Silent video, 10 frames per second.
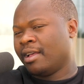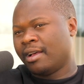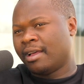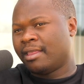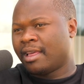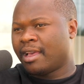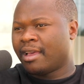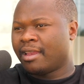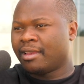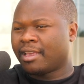And
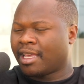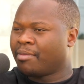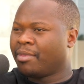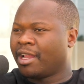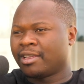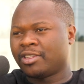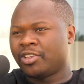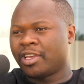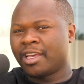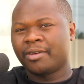then came last
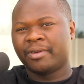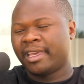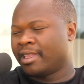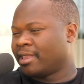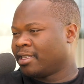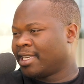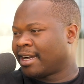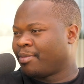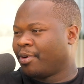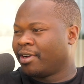year, we hit the
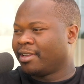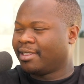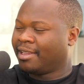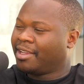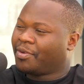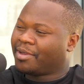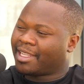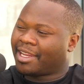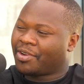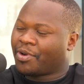jackpot. We
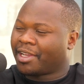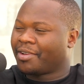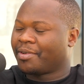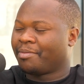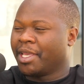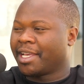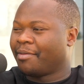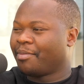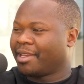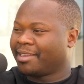started working with big
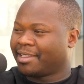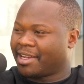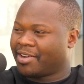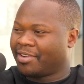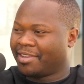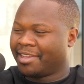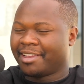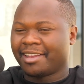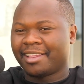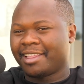companies now.
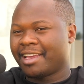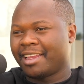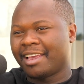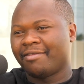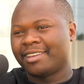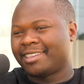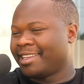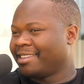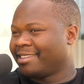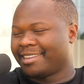And then ever
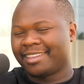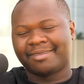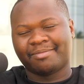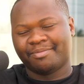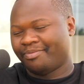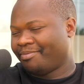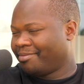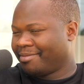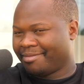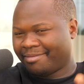since, it's
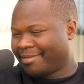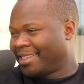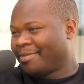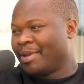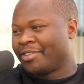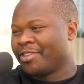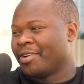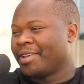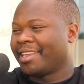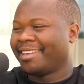been growing.